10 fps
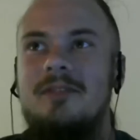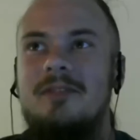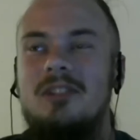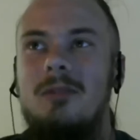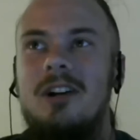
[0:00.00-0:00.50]
of
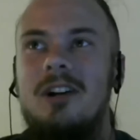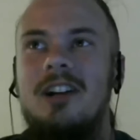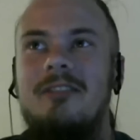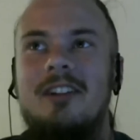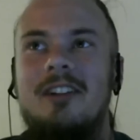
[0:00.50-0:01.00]
just walking
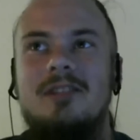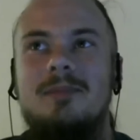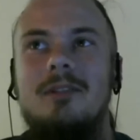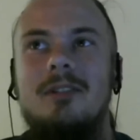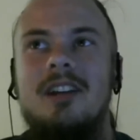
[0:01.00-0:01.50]
around
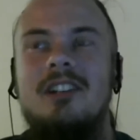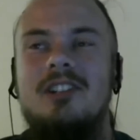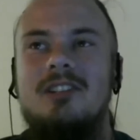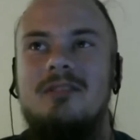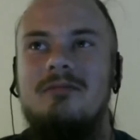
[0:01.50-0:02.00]
exploring and
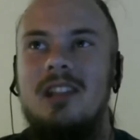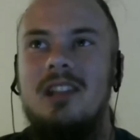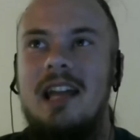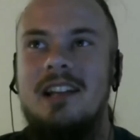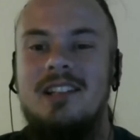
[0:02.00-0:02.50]
just
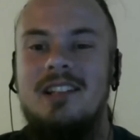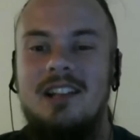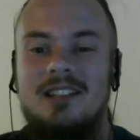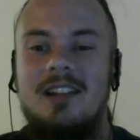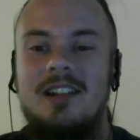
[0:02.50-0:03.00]
relaxing
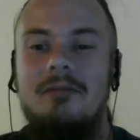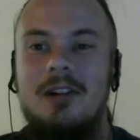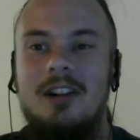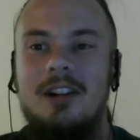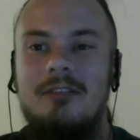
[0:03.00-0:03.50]
instead of
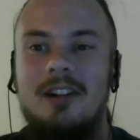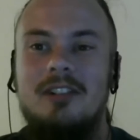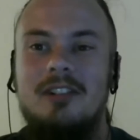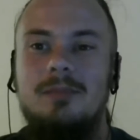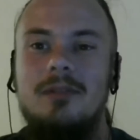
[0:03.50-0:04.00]
walking around
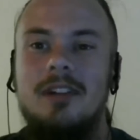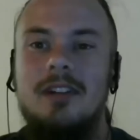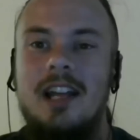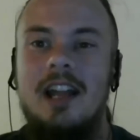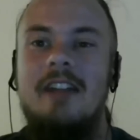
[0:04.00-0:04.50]
exploring
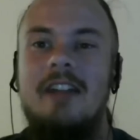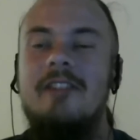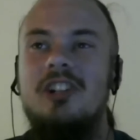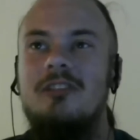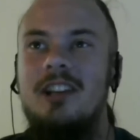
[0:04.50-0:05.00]
and
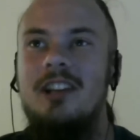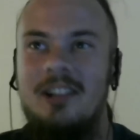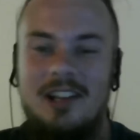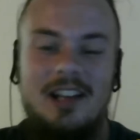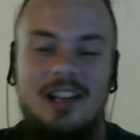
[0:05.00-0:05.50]
adventuring,
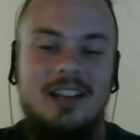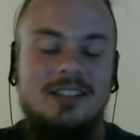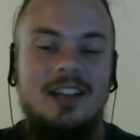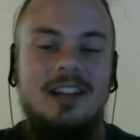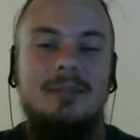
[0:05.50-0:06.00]
it's
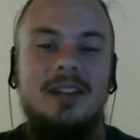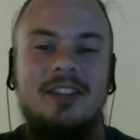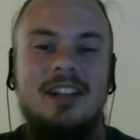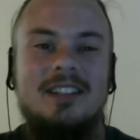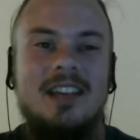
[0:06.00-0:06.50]
like
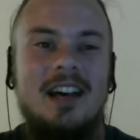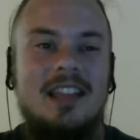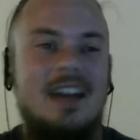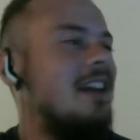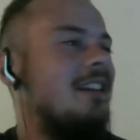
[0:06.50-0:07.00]
Oblivion's got
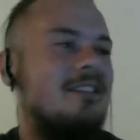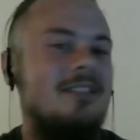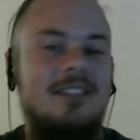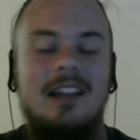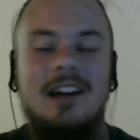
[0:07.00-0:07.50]
that
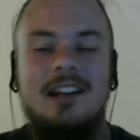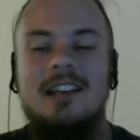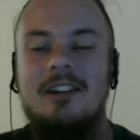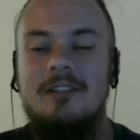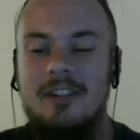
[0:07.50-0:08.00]

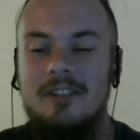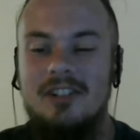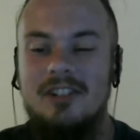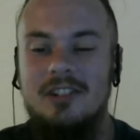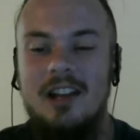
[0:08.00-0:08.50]
lockdown of
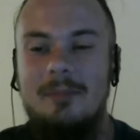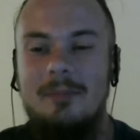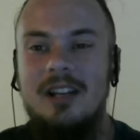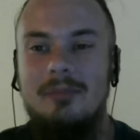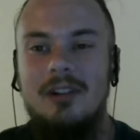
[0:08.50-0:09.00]
just like
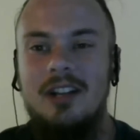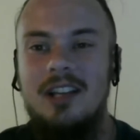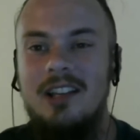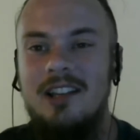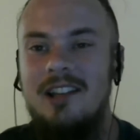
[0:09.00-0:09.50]
being
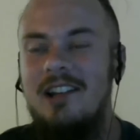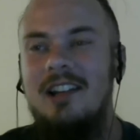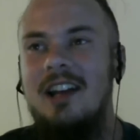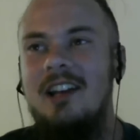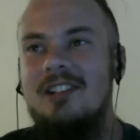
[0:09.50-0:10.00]
pretty
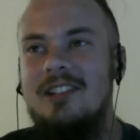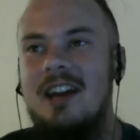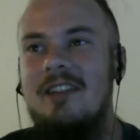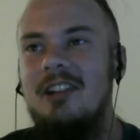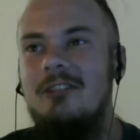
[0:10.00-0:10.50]
and just
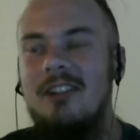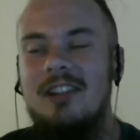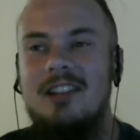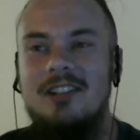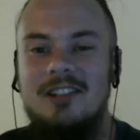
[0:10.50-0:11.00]
having great
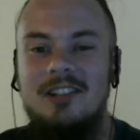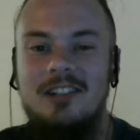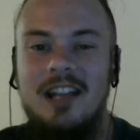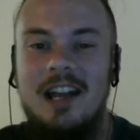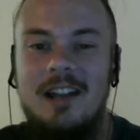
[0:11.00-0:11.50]
things to
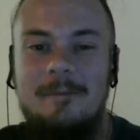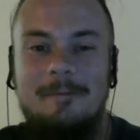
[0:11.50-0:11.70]
look at,